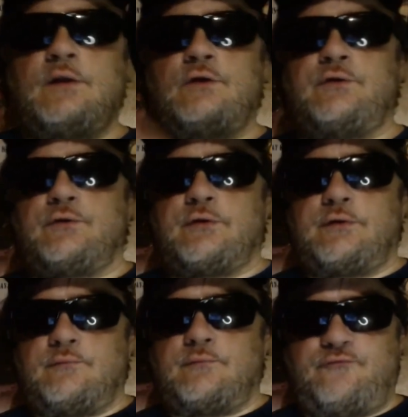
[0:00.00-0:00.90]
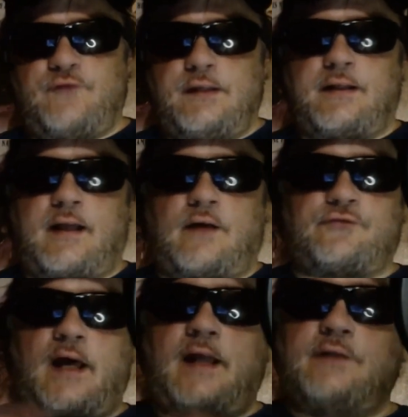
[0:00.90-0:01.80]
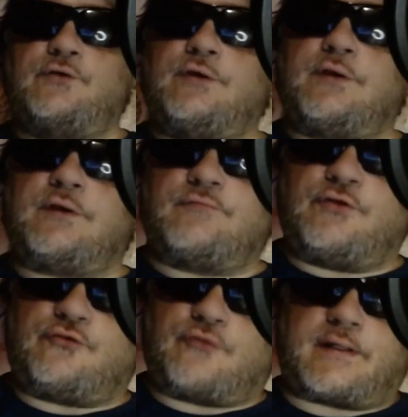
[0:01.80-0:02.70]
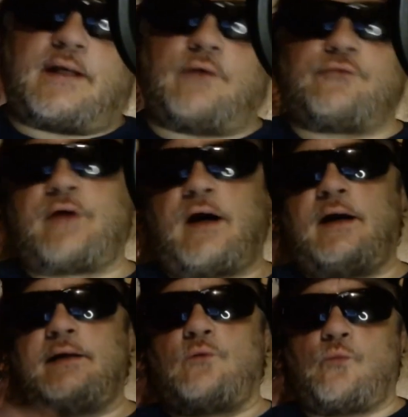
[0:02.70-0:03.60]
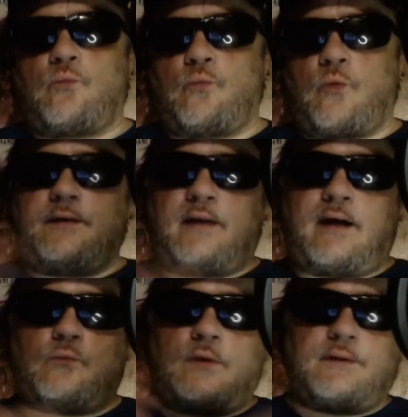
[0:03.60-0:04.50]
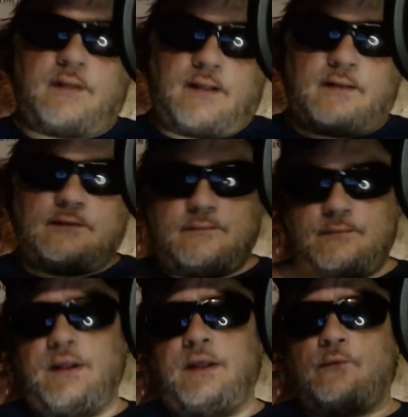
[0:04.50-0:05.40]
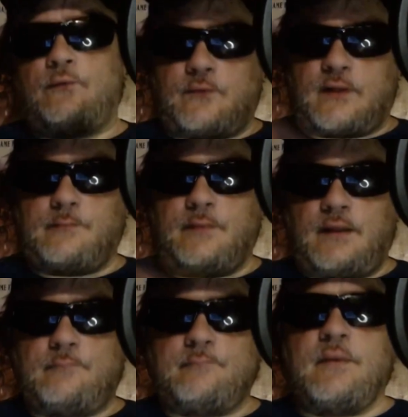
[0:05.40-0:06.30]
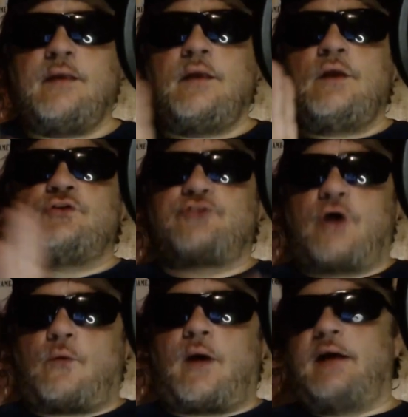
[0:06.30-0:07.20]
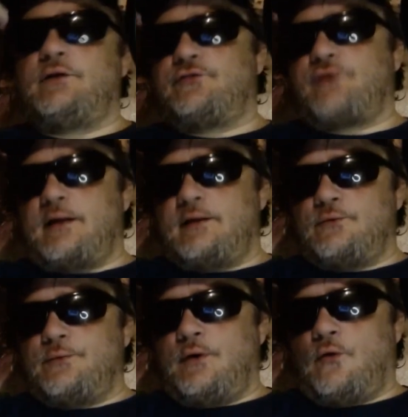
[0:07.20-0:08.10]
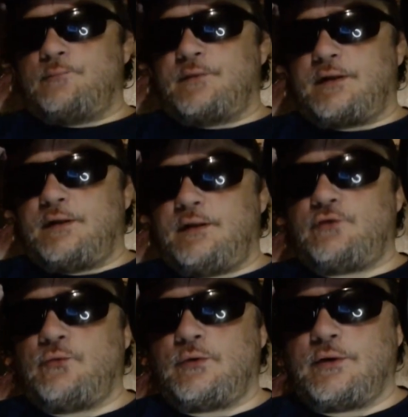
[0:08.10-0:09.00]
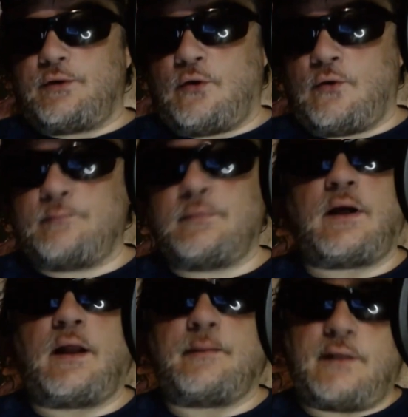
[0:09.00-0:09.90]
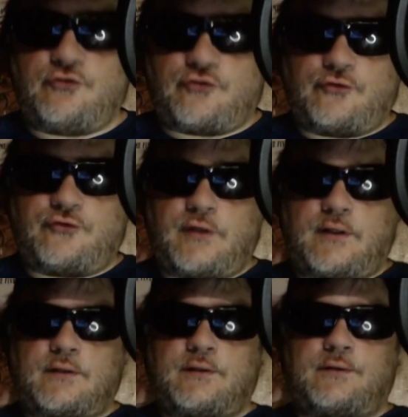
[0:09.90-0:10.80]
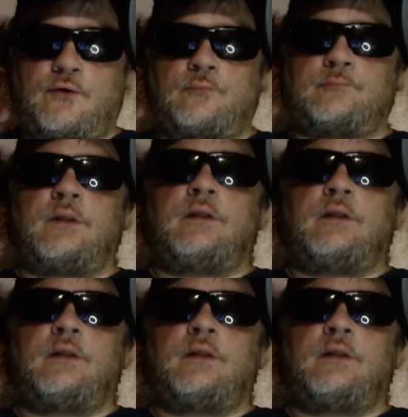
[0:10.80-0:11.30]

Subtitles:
You can feed it outside. You can give it a drink outside, whatnot. You know what I mean. So I decided to rehome the kitty to a good home. I made sure she had a good home.